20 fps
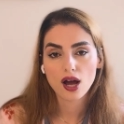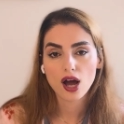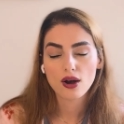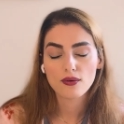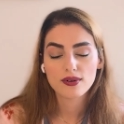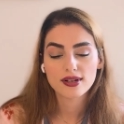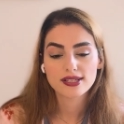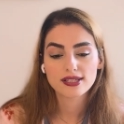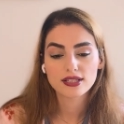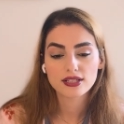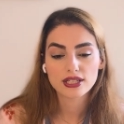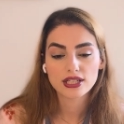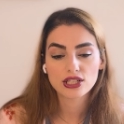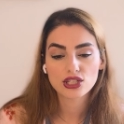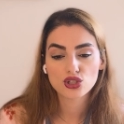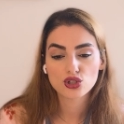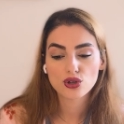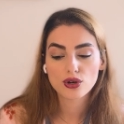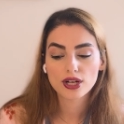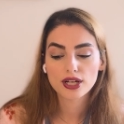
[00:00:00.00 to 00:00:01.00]
I was
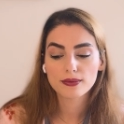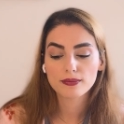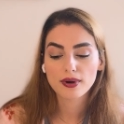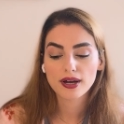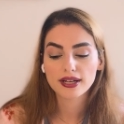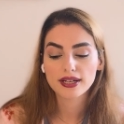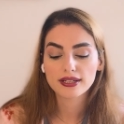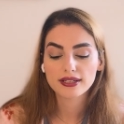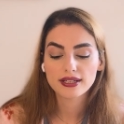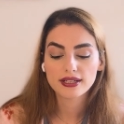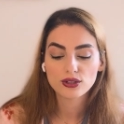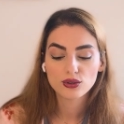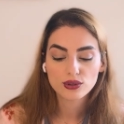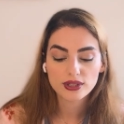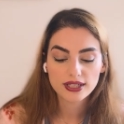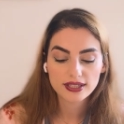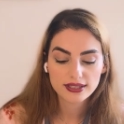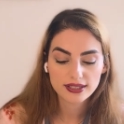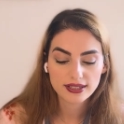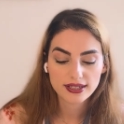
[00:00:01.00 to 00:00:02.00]
enjoying my
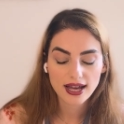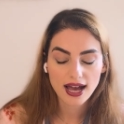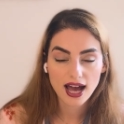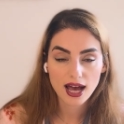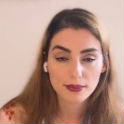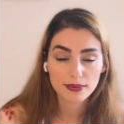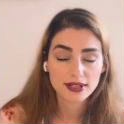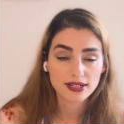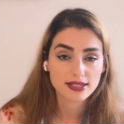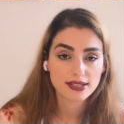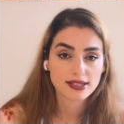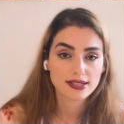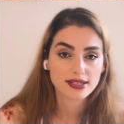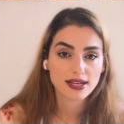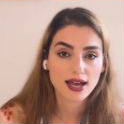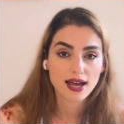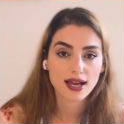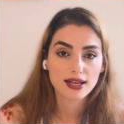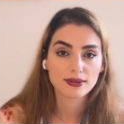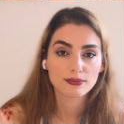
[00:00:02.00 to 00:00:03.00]
new eating habits
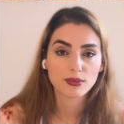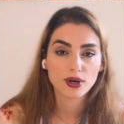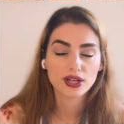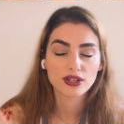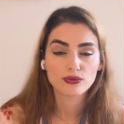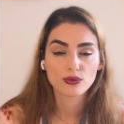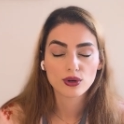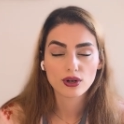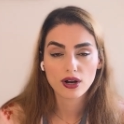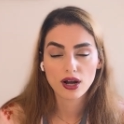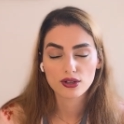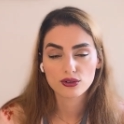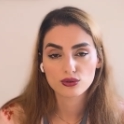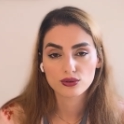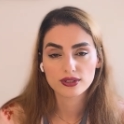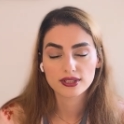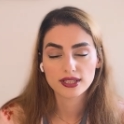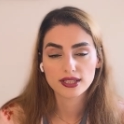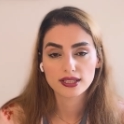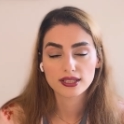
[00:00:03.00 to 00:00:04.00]
and my workout
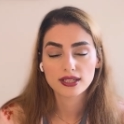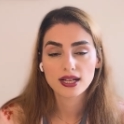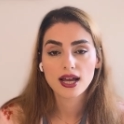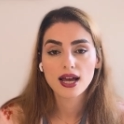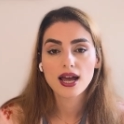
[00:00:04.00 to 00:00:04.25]
routine.